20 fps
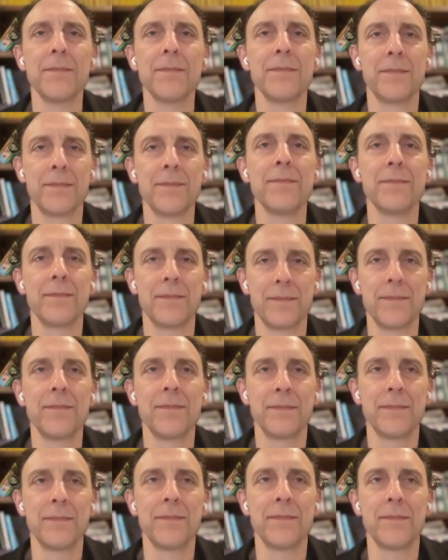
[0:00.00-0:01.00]

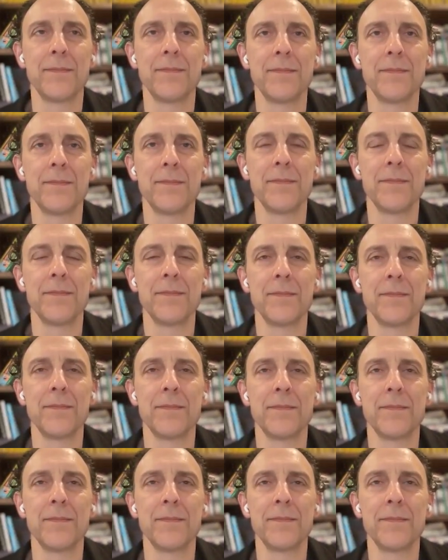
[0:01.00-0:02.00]

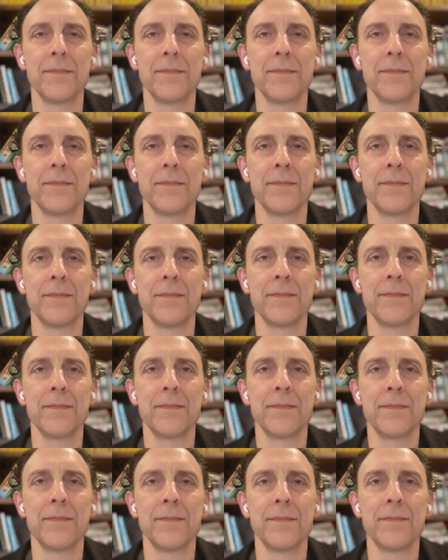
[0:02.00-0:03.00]

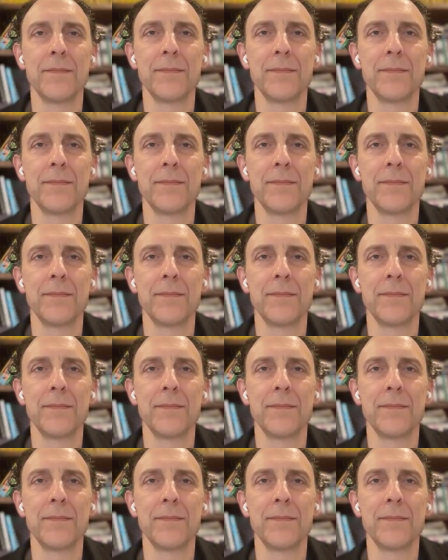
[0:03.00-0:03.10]
No words are spoken by the person on screen.